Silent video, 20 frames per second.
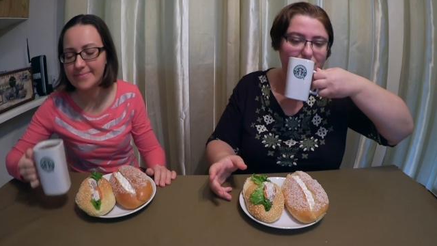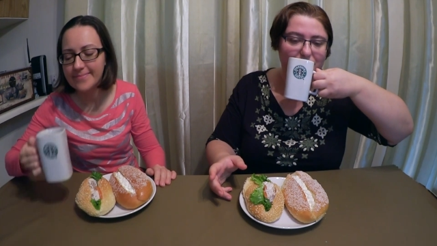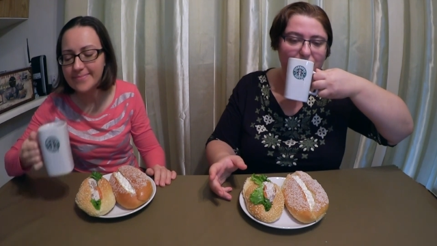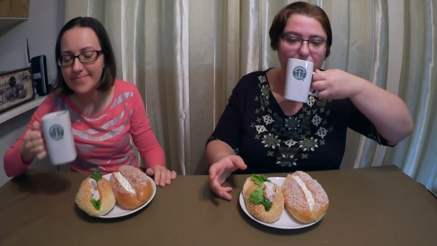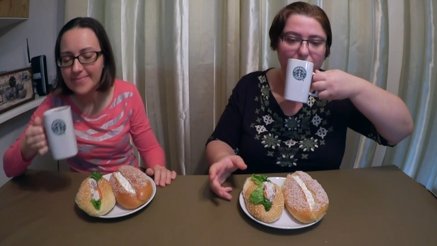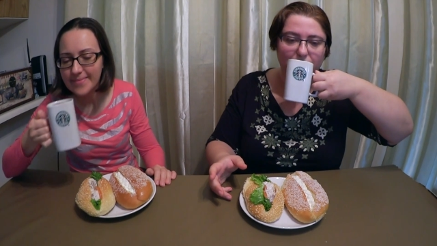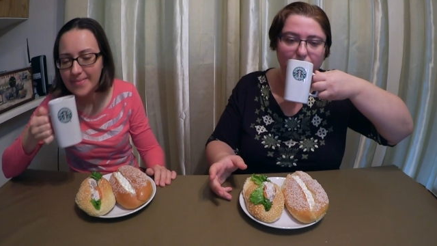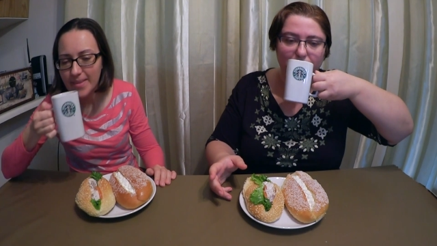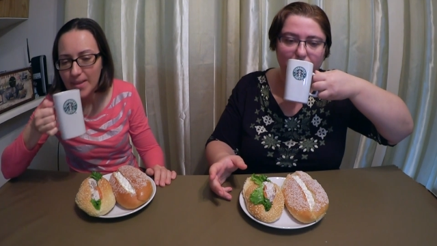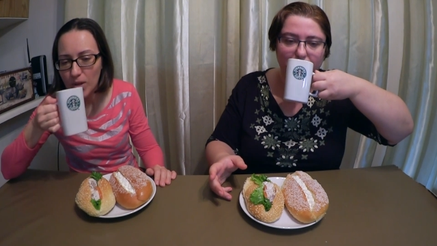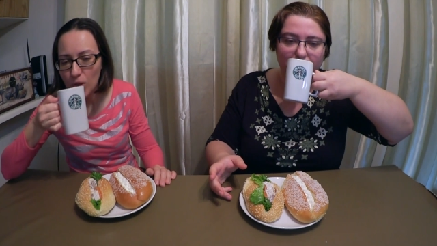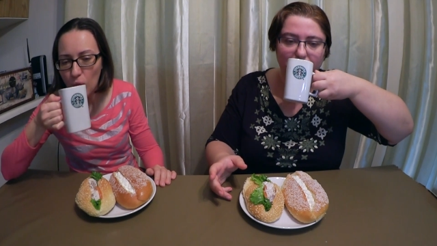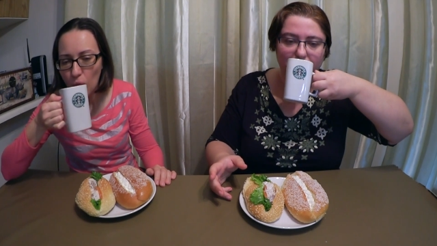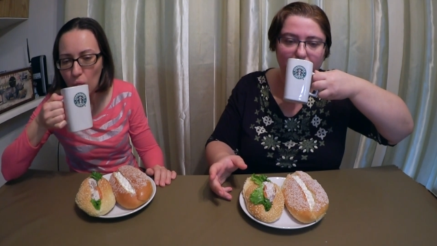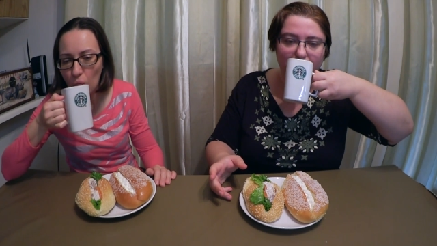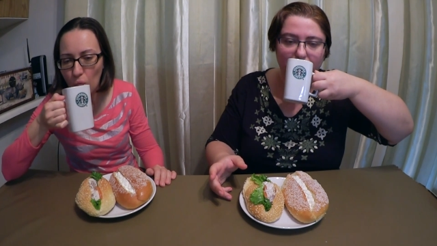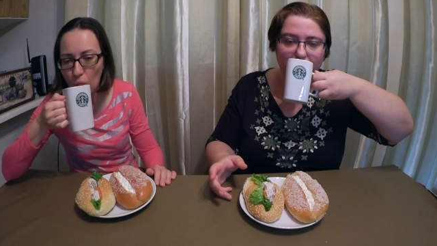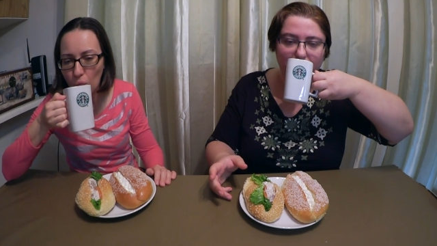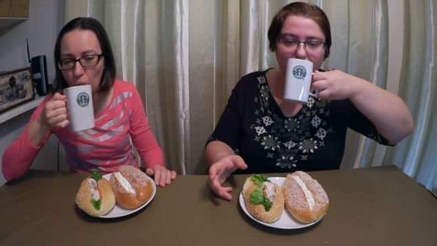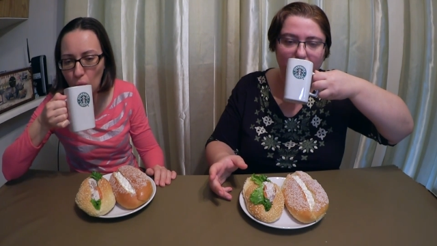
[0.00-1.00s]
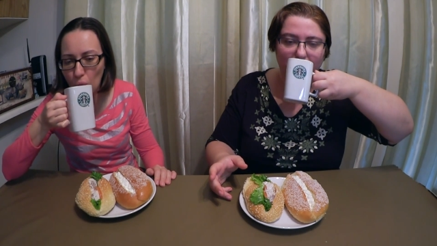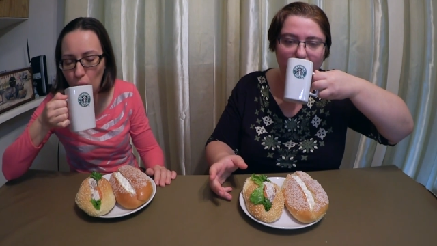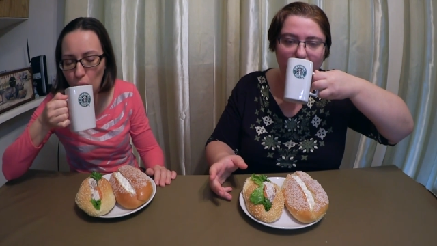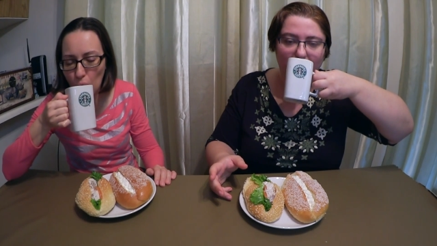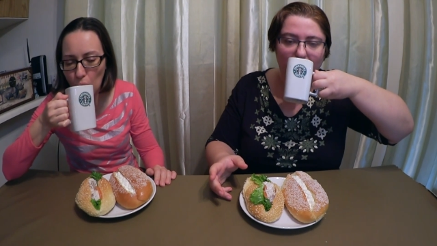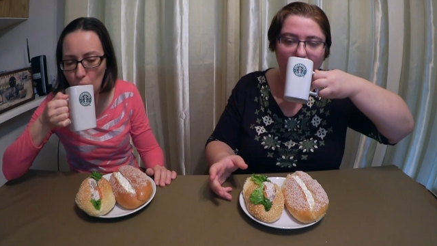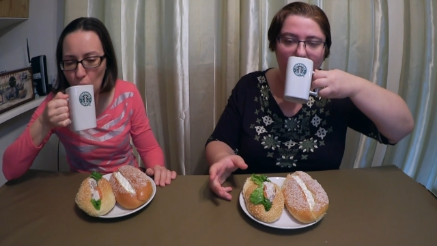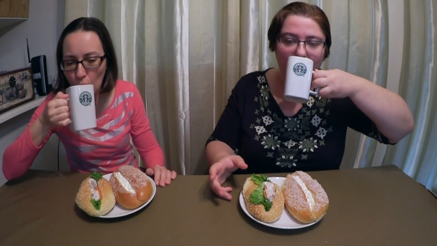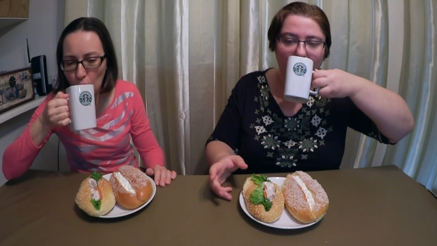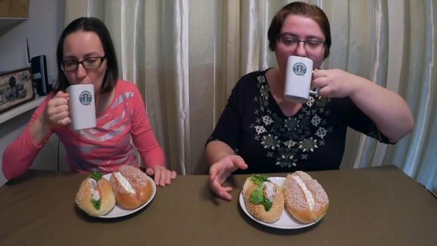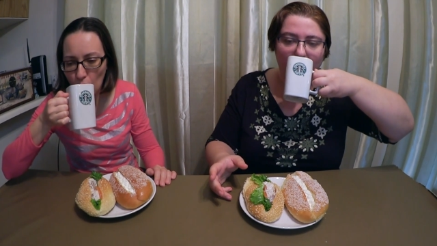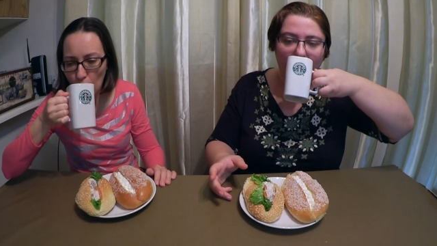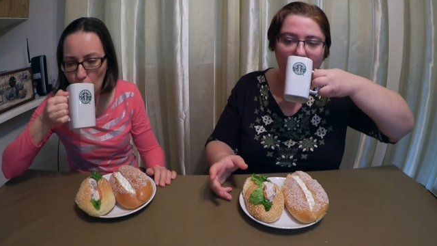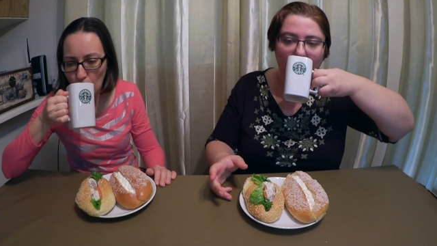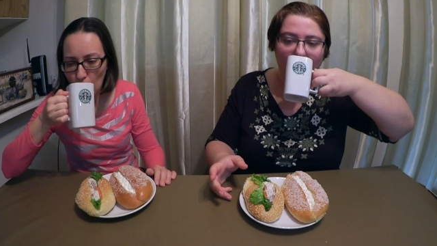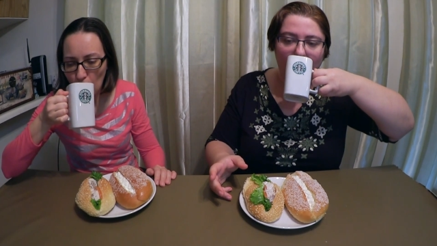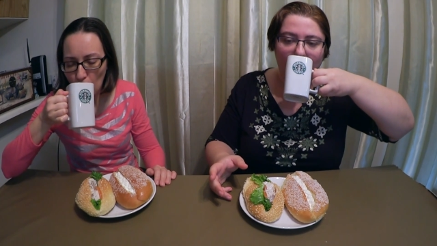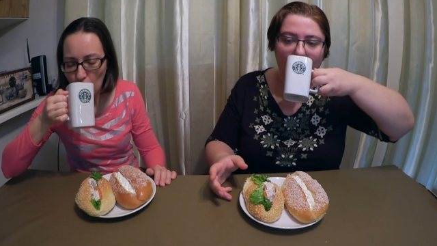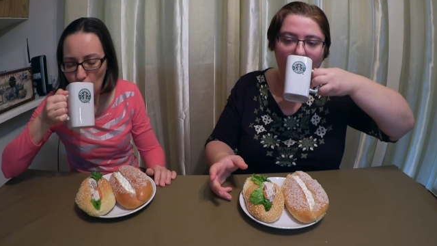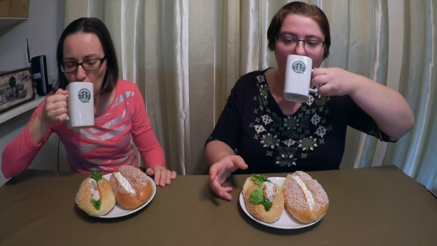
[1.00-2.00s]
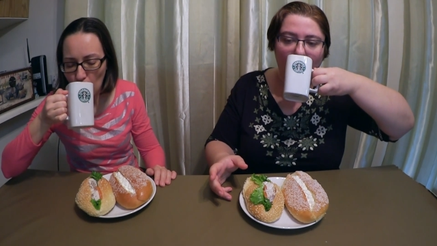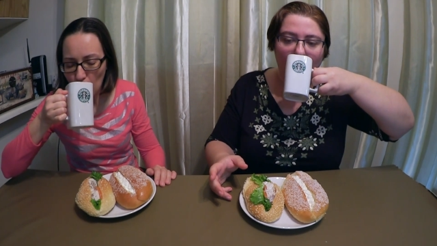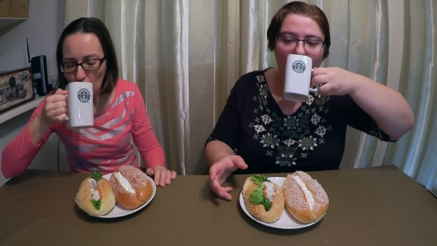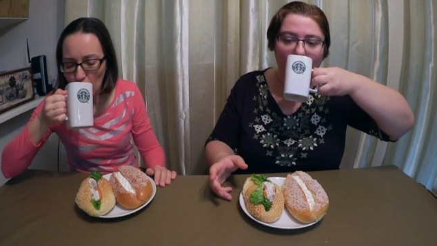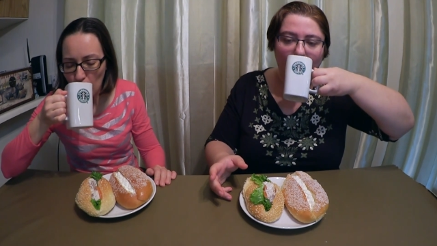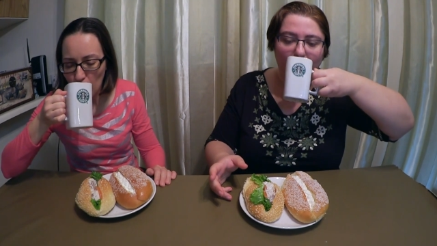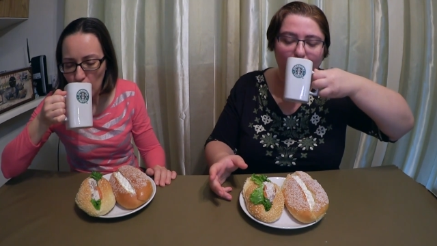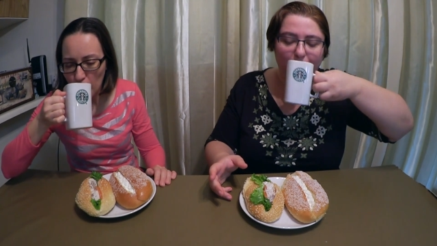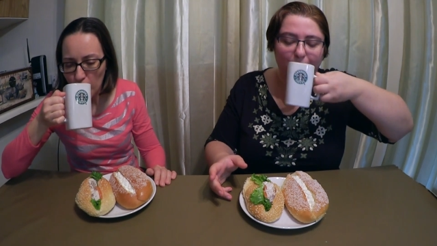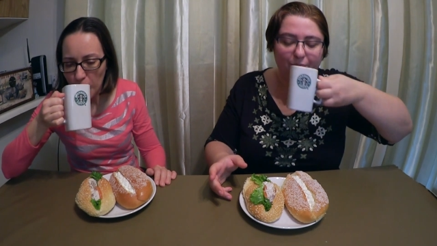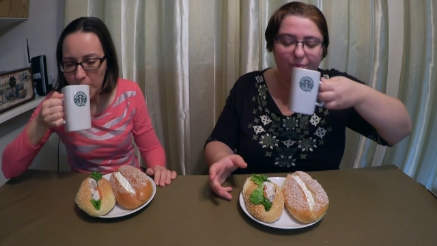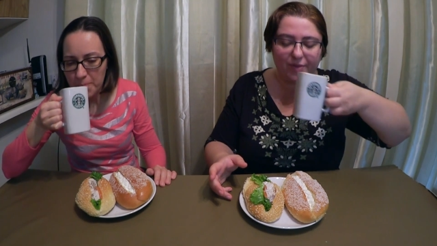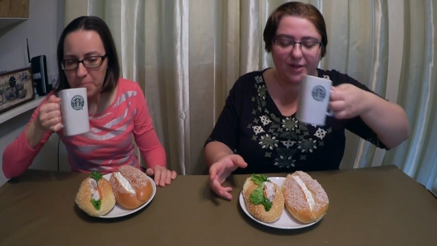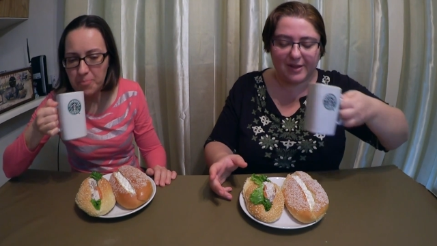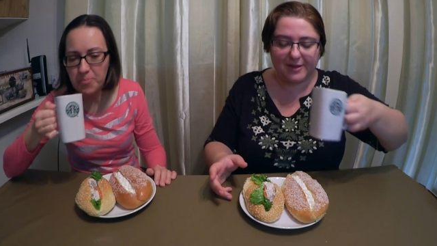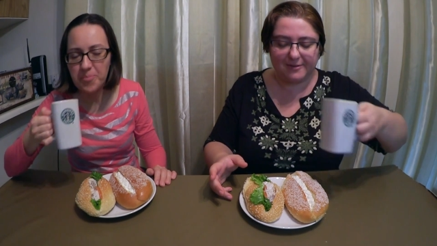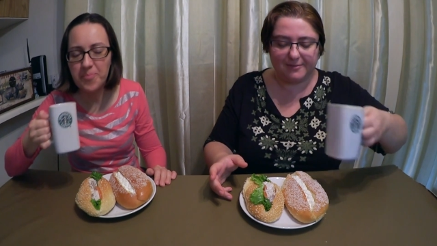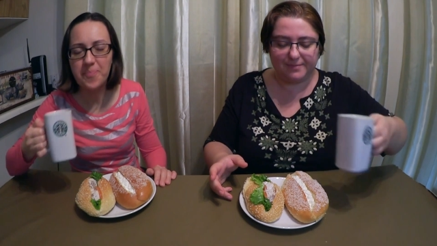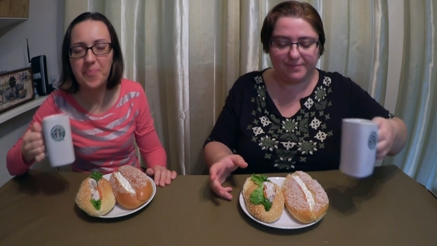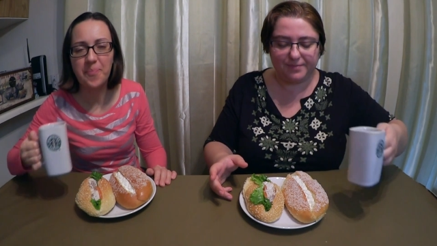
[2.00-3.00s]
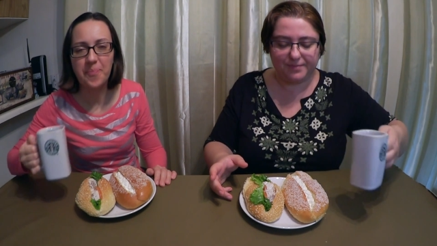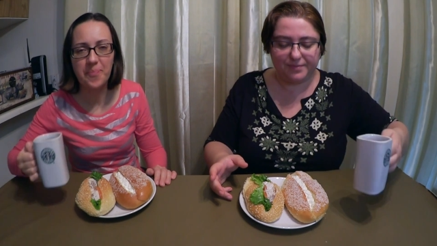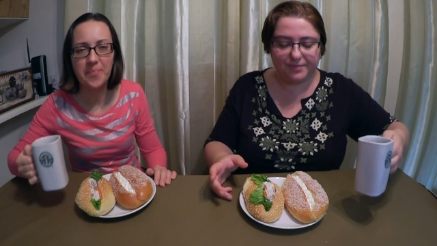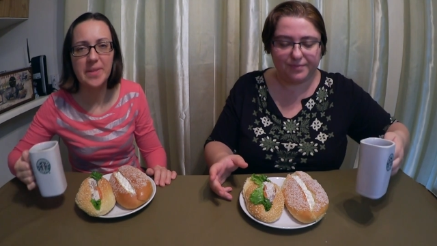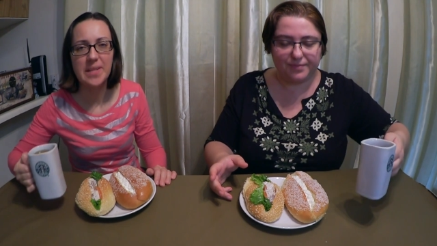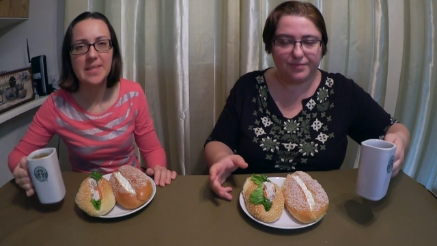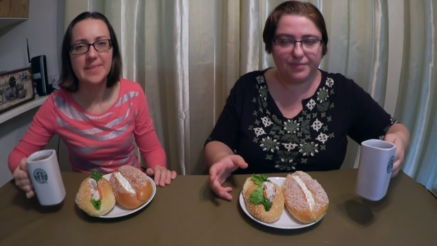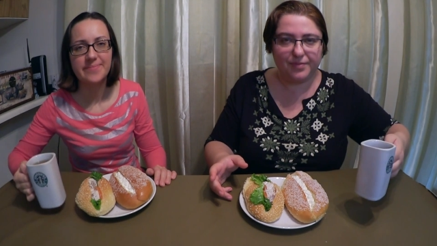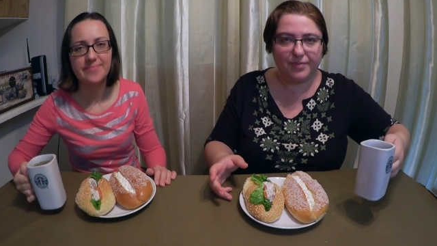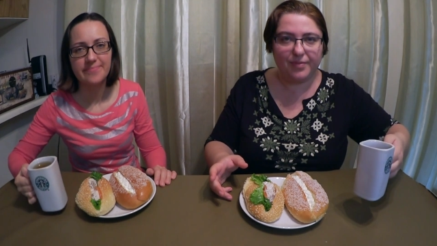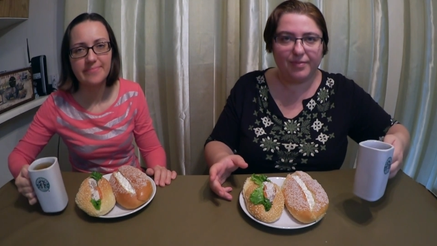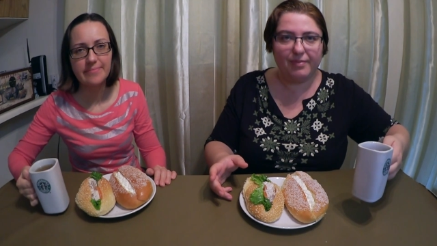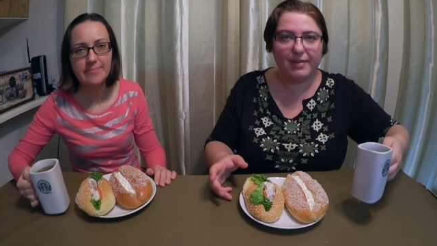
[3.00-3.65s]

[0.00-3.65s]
Nothing is said.